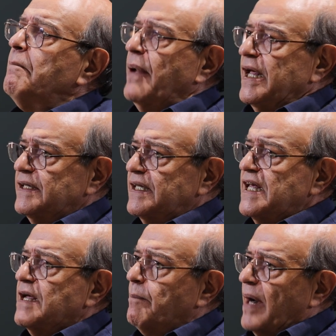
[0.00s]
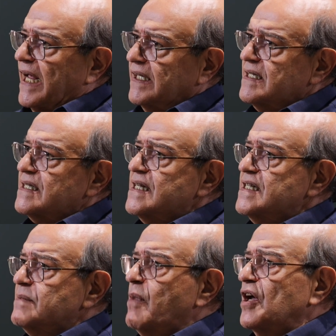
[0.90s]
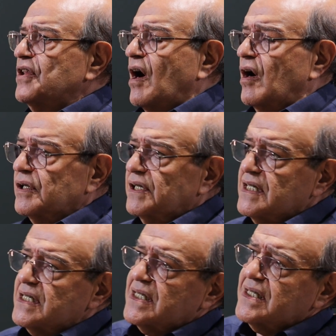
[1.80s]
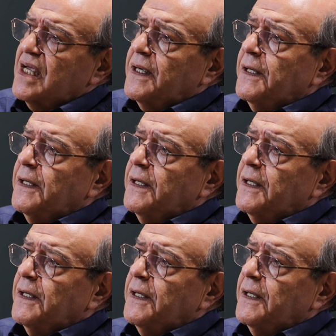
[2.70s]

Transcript: painting practices by the artists.